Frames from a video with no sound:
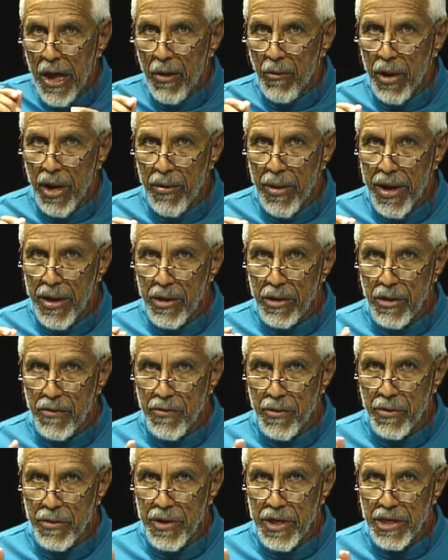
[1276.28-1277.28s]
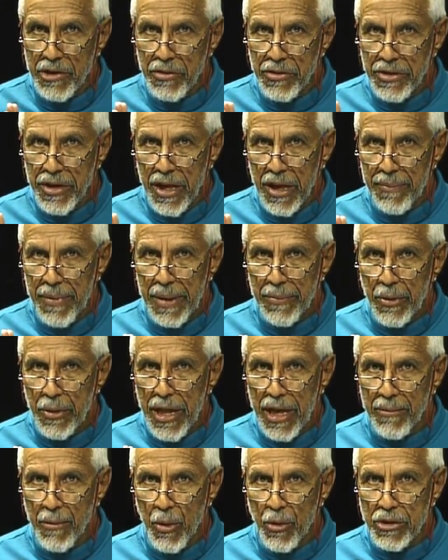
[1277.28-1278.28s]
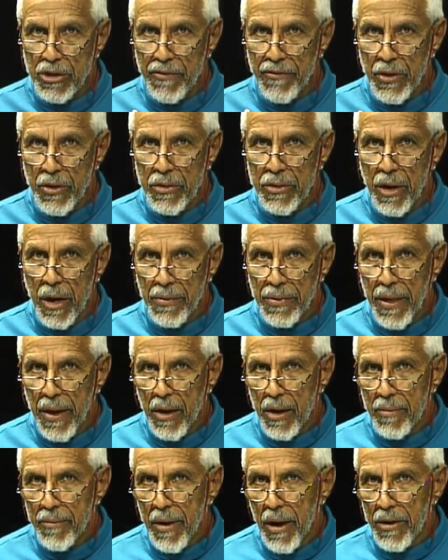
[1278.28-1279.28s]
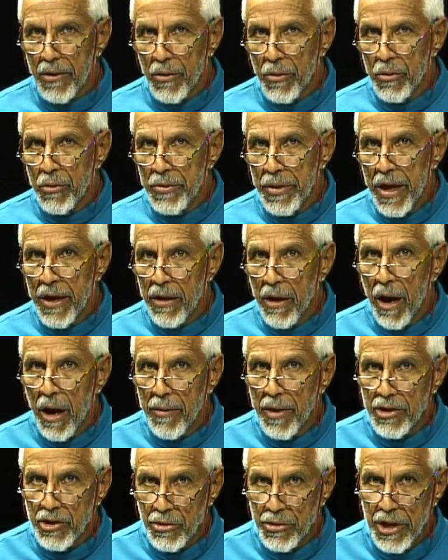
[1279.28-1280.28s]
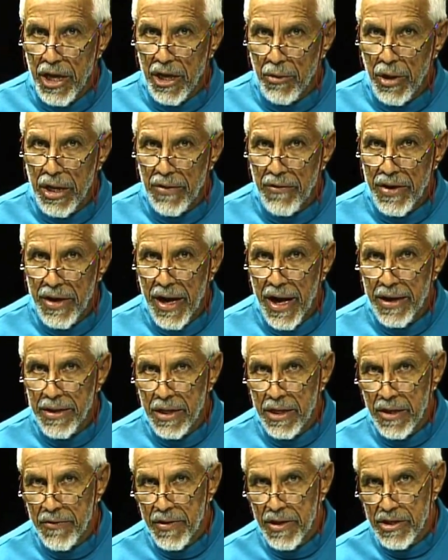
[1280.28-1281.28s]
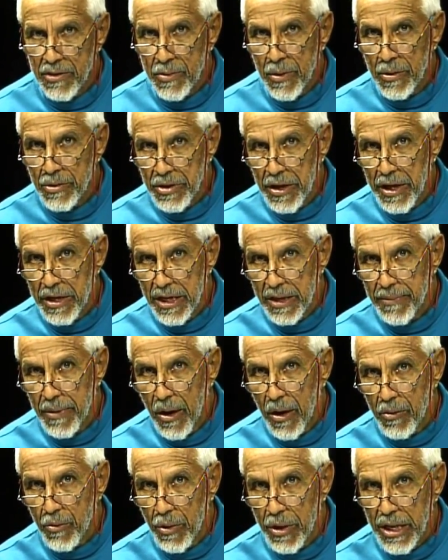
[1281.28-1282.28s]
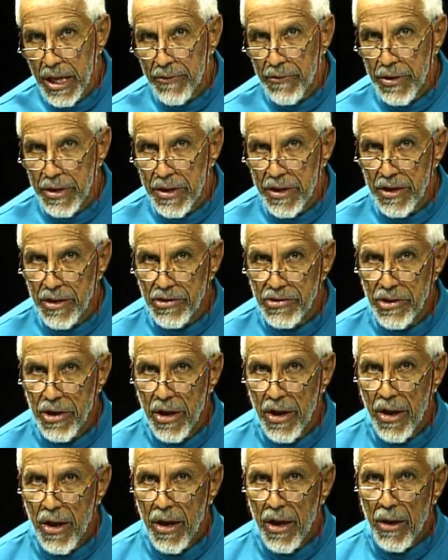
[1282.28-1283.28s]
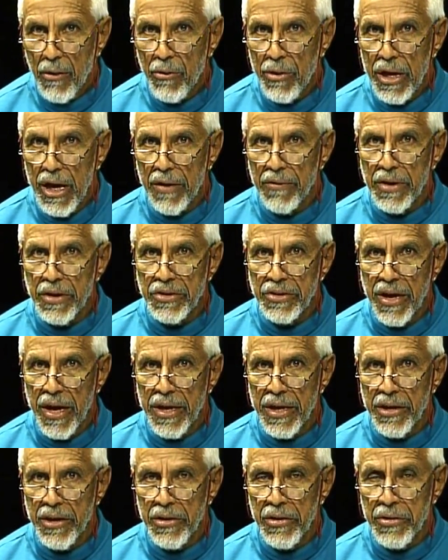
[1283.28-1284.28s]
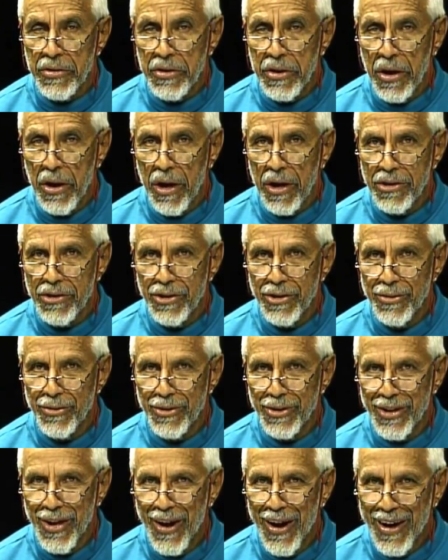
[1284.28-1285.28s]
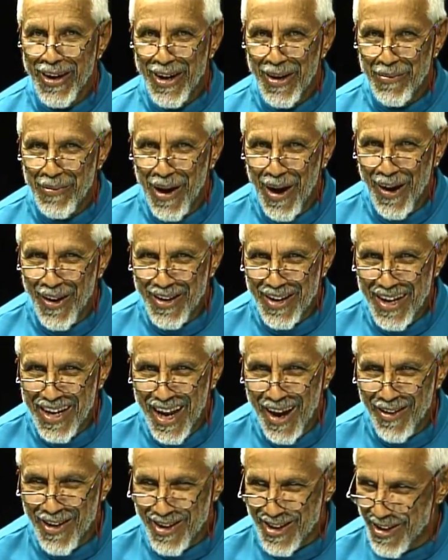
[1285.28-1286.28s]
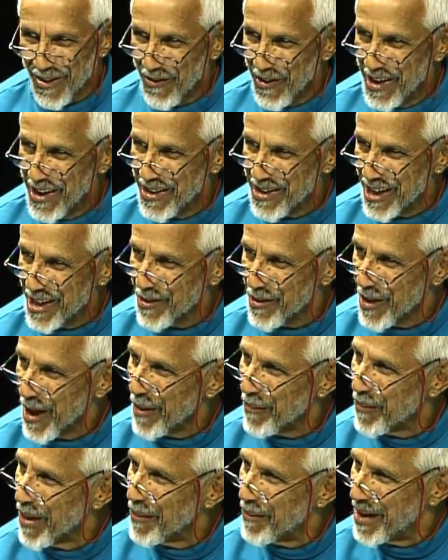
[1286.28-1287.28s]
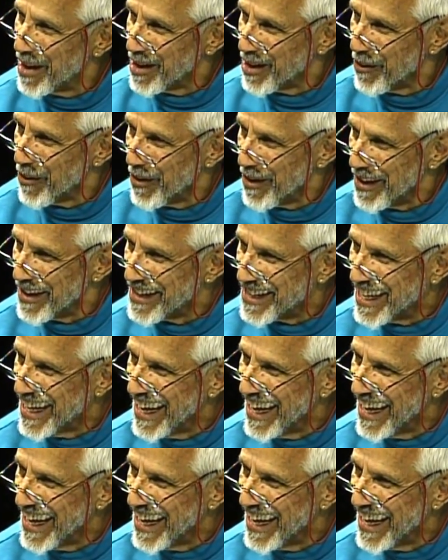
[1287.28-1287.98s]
where I interview interesting people like most of you out there about who they are as unique, one of a kind individuals and about whatever it is we have decided to, to, to, talk about, and I was going to finish this without bumbling the words.